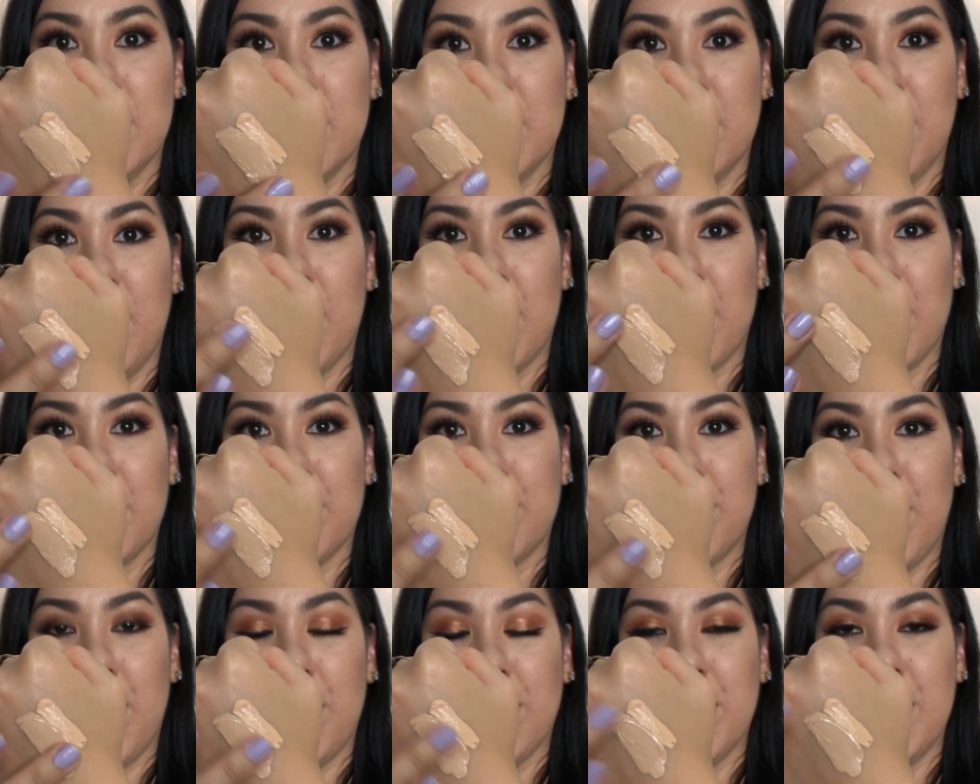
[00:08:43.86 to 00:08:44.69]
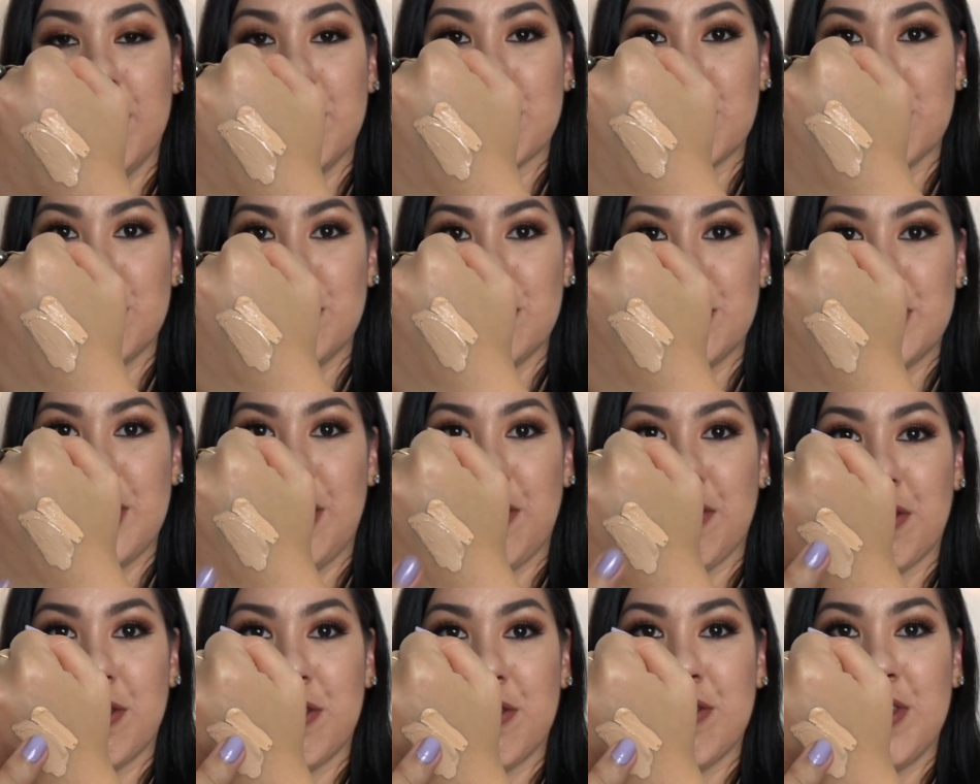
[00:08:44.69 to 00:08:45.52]
Lock-It Foundation. Do you see
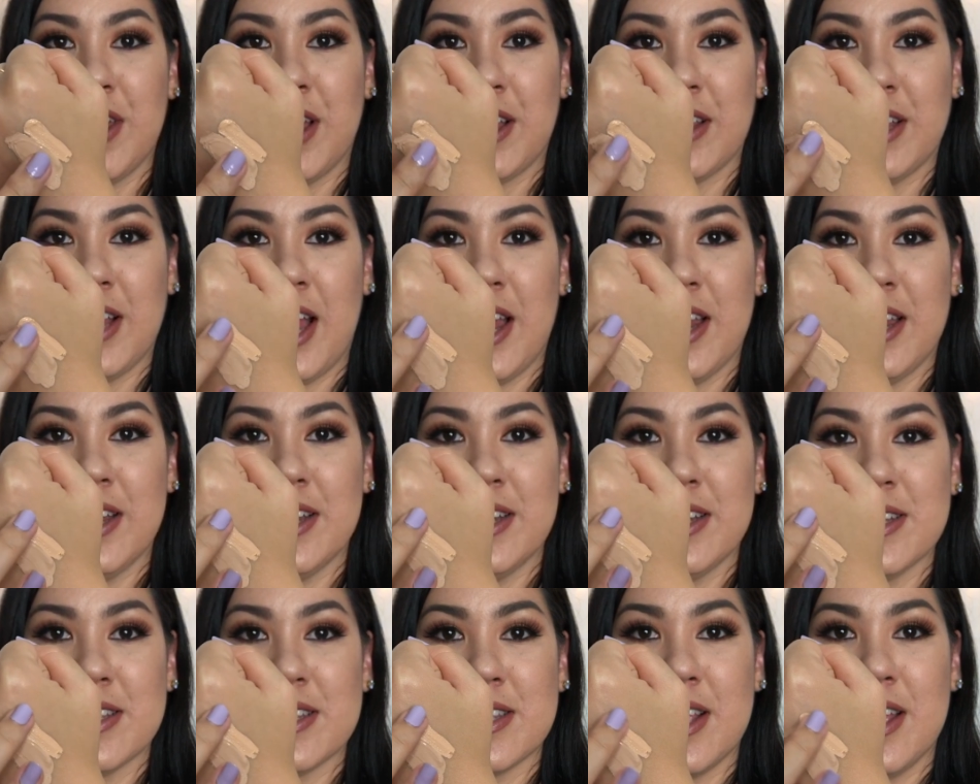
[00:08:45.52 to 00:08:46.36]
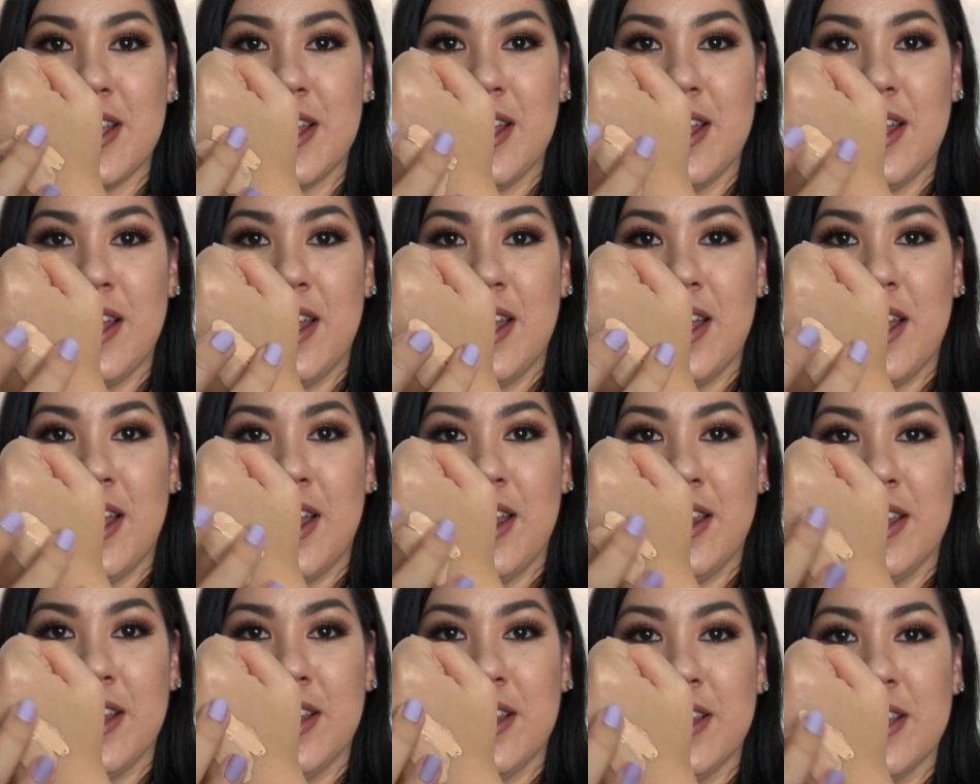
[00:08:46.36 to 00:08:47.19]
how thick that is?
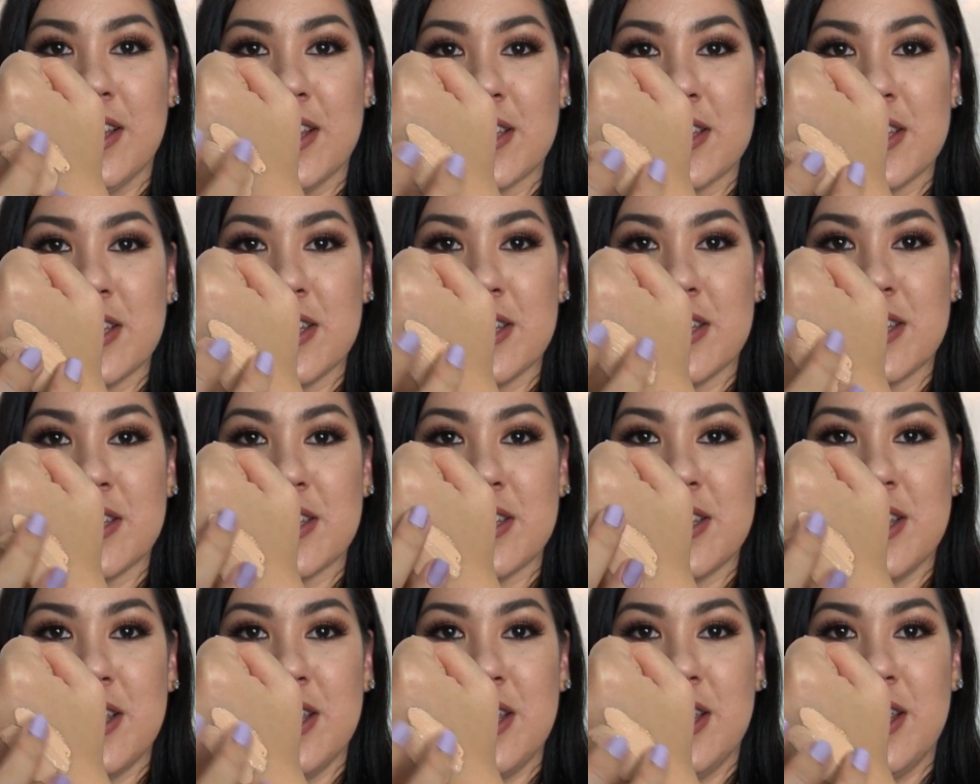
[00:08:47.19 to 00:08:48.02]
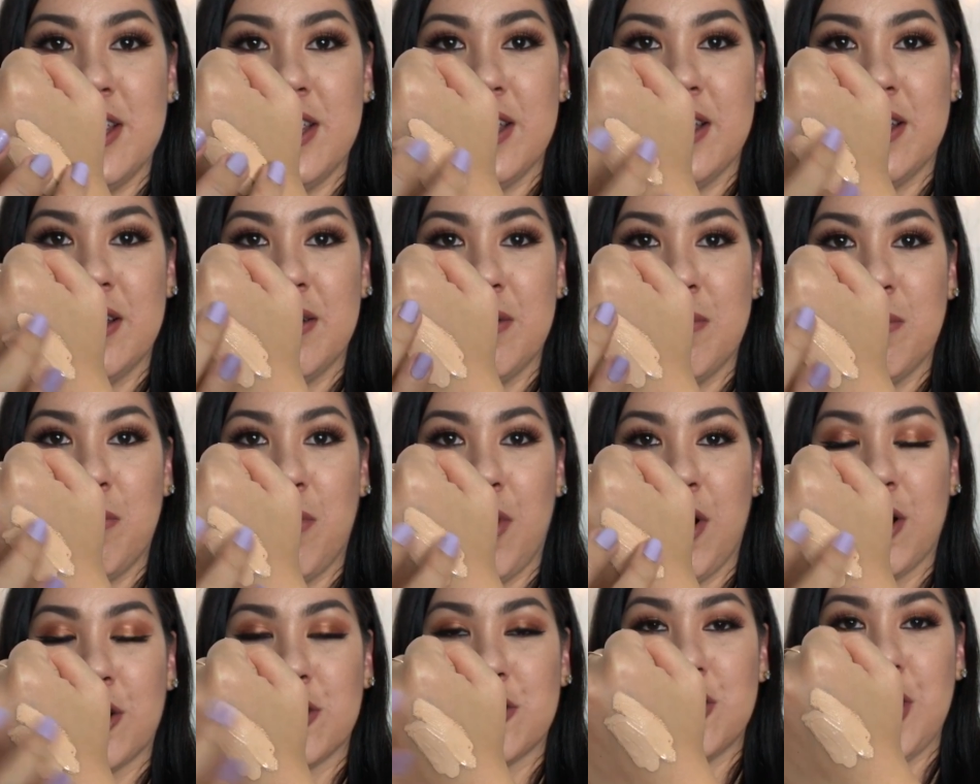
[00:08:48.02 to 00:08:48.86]
And then this is the
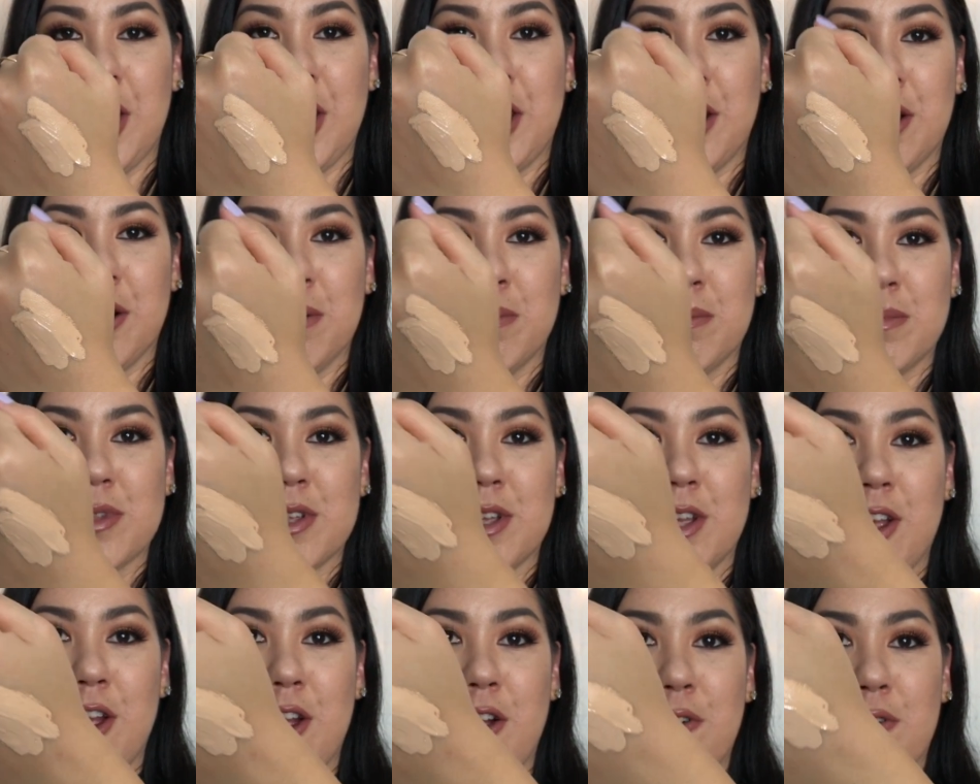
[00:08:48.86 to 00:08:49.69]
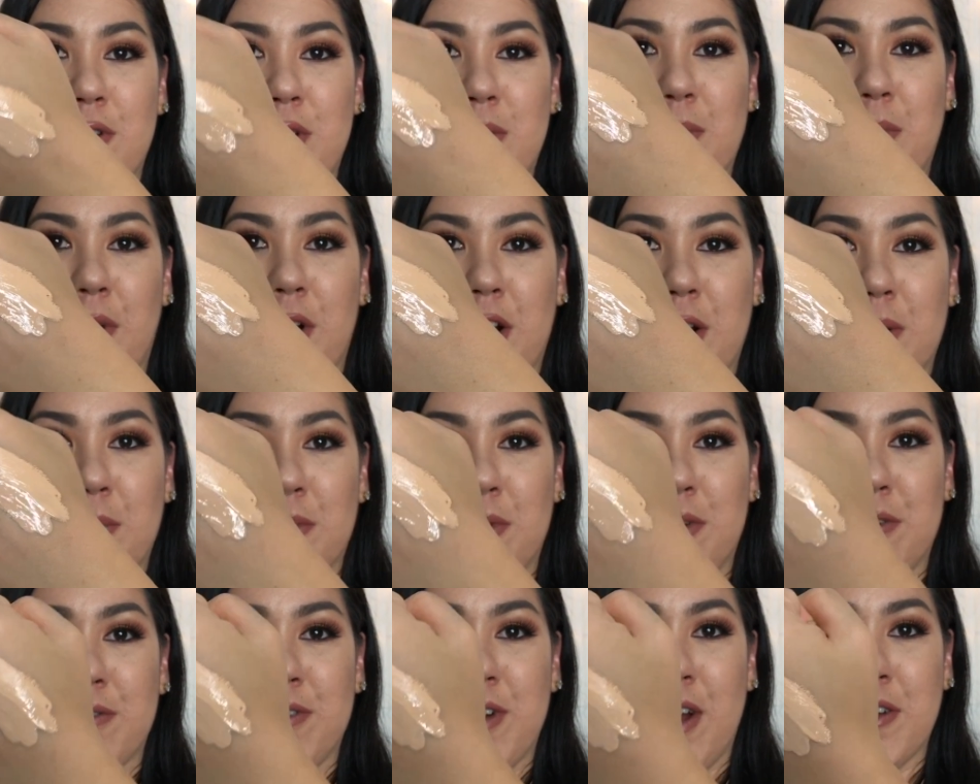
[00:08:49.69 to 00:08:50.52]
Marc Jacobs
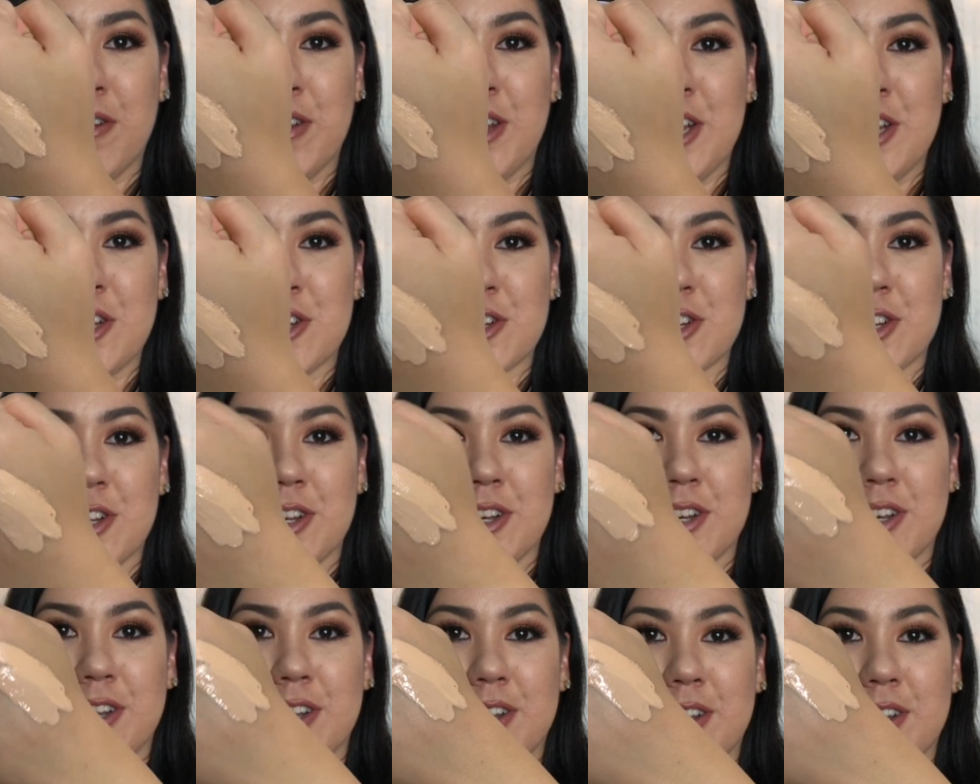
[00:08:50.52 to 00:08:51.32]
Remarkable Foundation.